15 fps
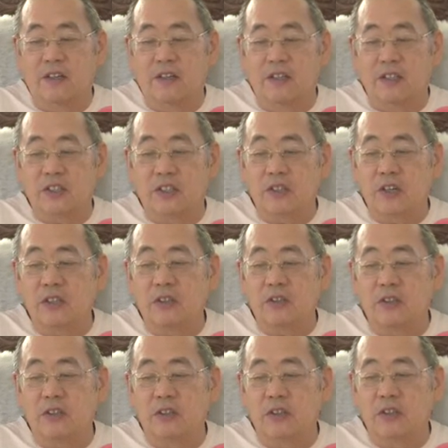They
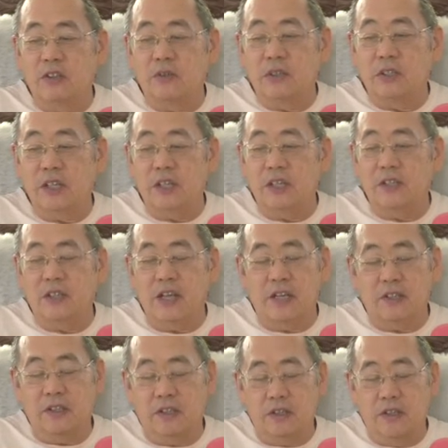struggle to attain that
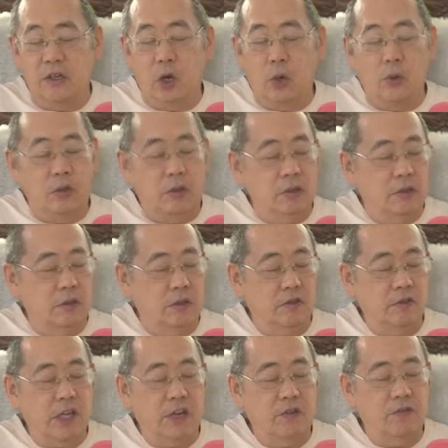goal
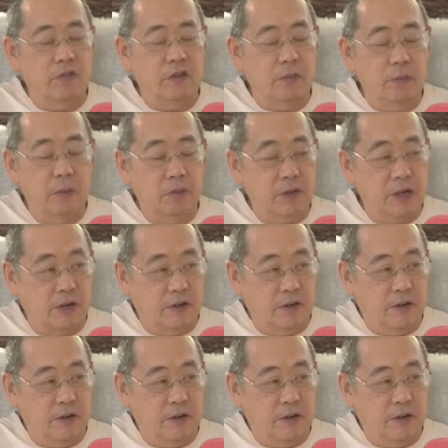of capable of bodha,